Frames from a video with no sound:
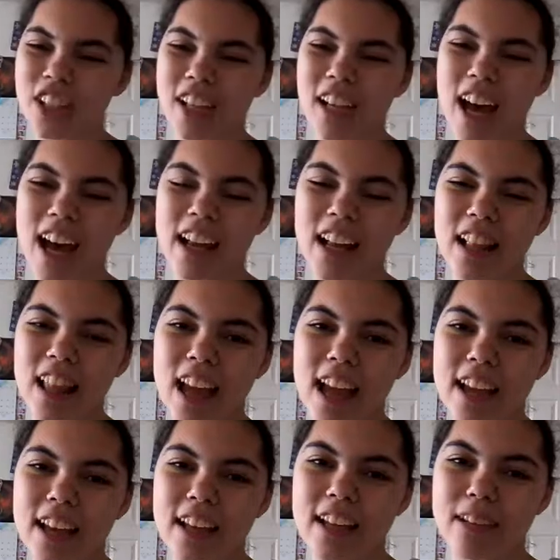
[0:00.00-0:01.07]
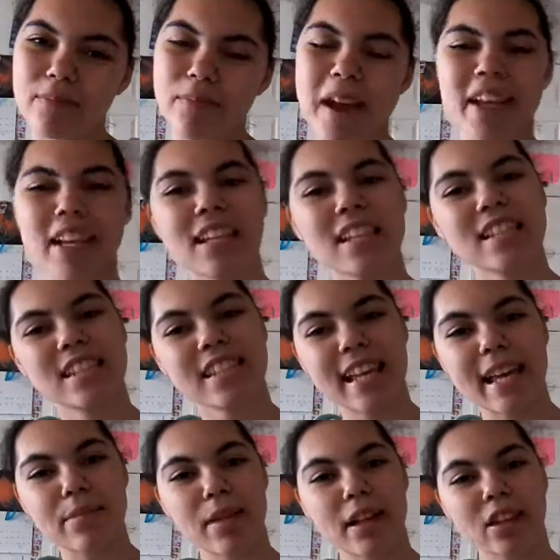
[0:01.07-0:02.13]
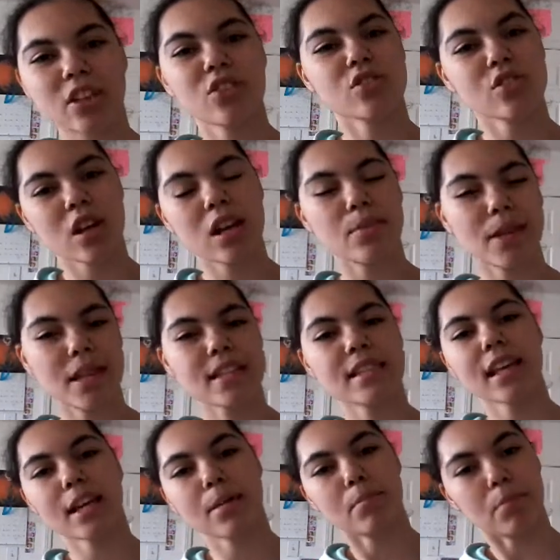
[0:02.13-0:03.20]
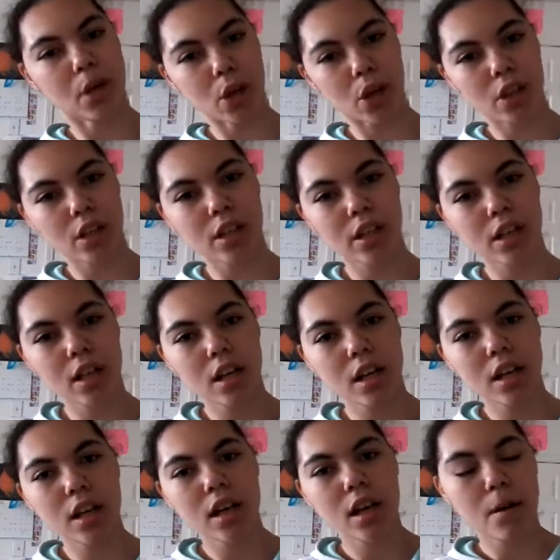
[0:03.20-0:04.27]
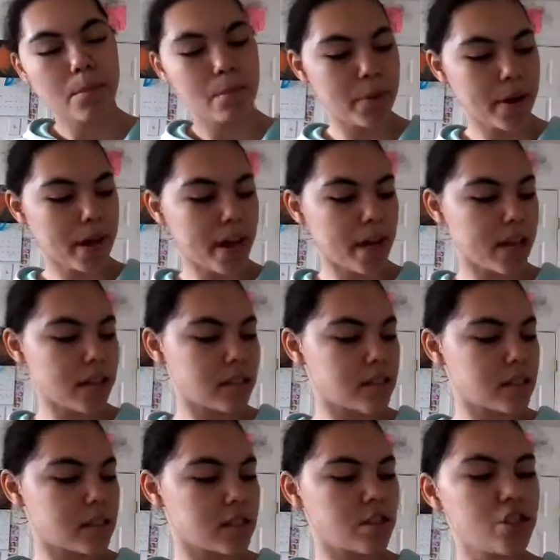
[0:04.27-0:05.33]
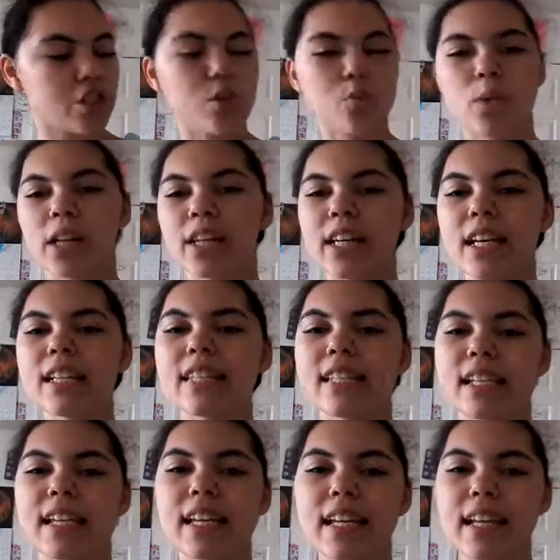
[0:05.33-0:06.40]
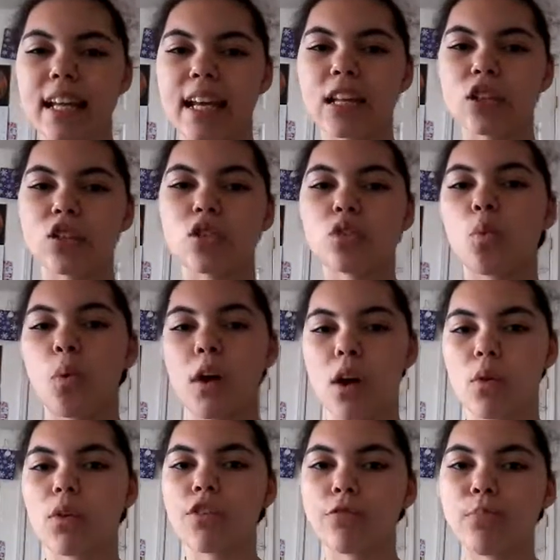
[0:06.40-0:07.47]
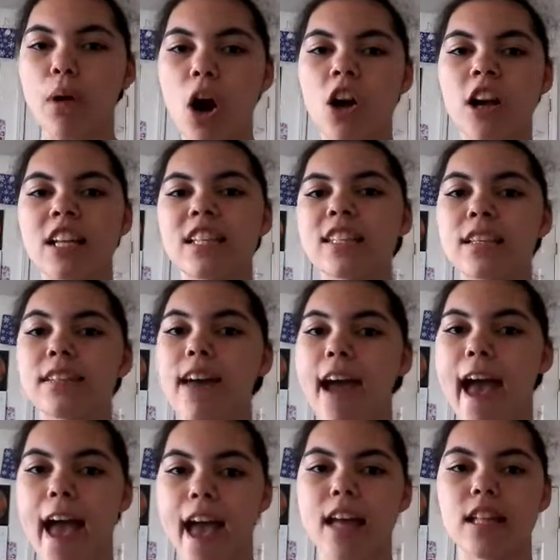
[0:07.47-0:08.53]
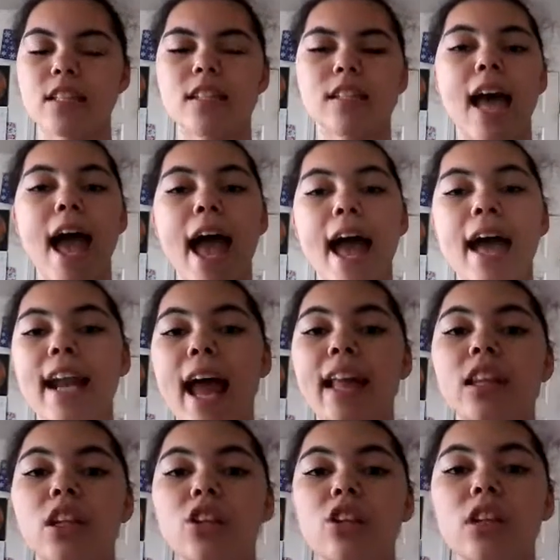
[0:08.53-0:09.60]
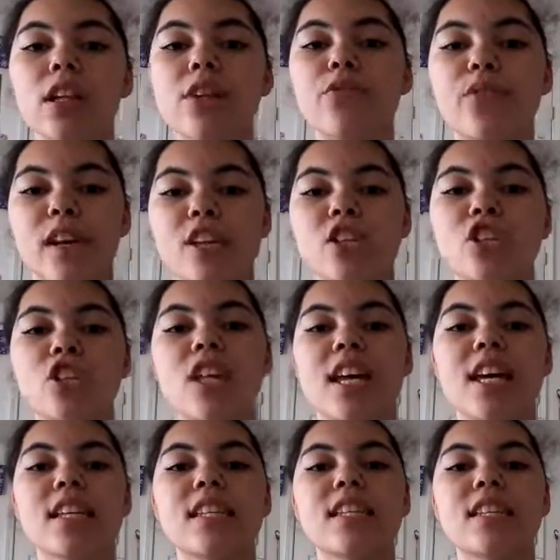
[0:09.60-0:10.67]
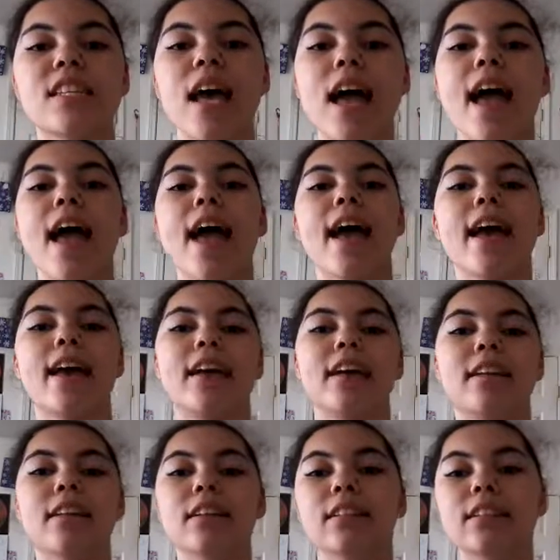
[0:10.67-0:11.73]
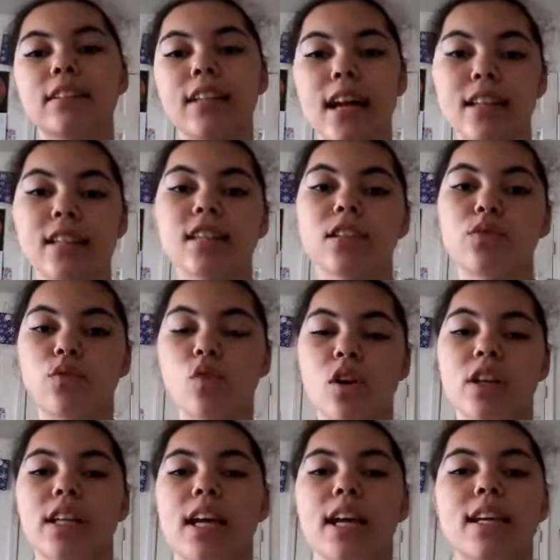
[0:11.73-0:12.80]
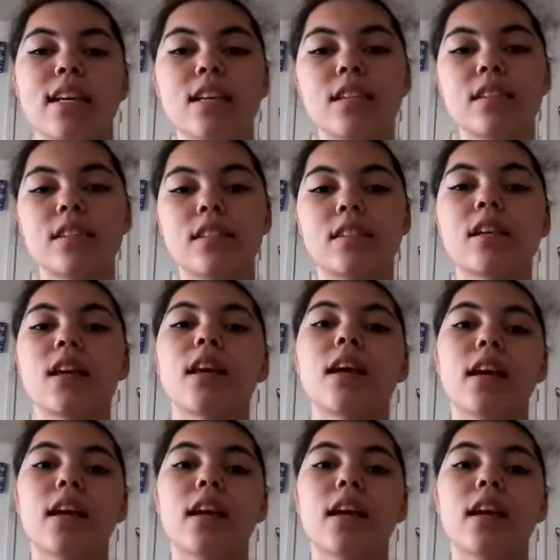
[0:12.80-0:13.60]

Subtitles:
kind of like made it seem like there's gonna be a second book, but she really didn't get to the werewolf part until the end. And I literally finished this in less than 4 days.